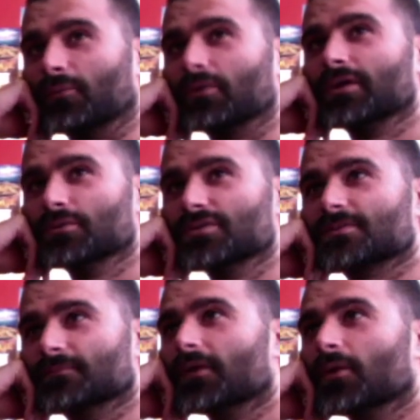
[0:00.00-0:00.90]
We
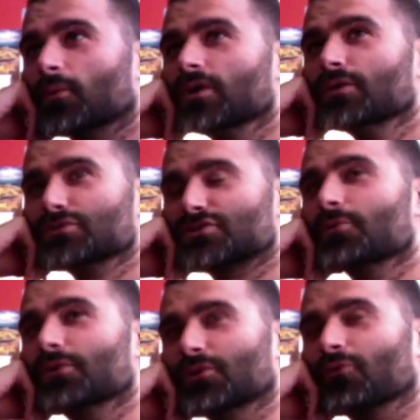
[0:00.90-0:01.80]
was
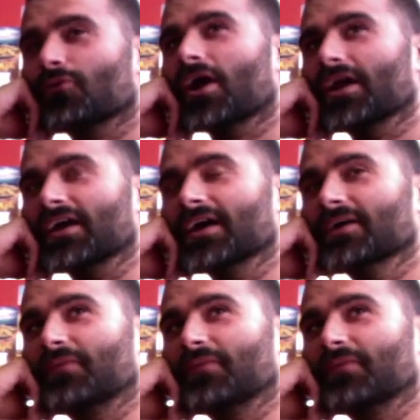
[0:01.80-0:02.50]
doing all right there.